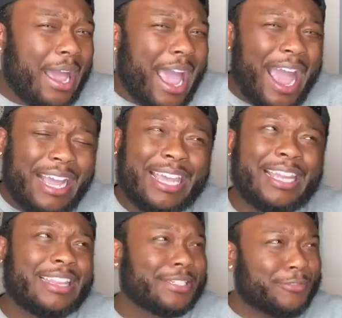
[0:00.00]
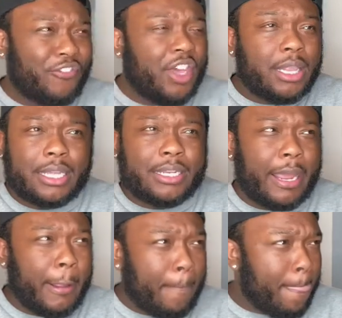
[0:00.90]
I get the feeling
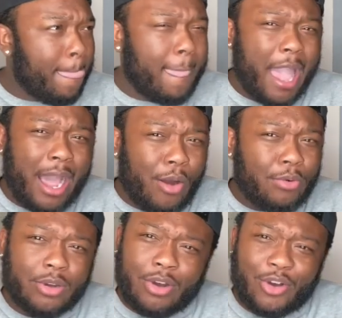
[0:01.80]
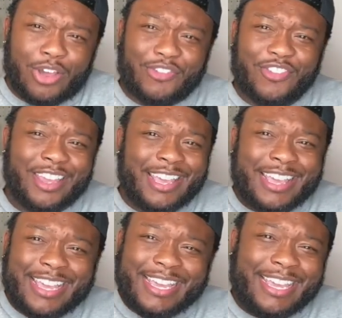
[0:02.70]
that, I don't know if
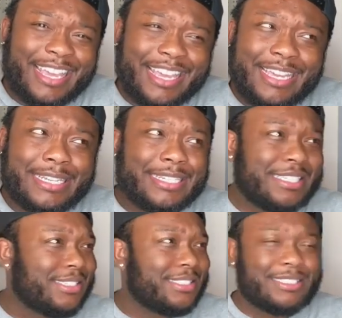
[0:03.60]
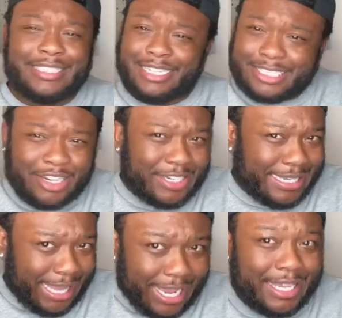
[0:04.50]
he necessarily
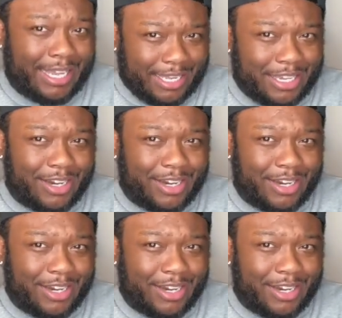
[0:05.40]
liked Kenya.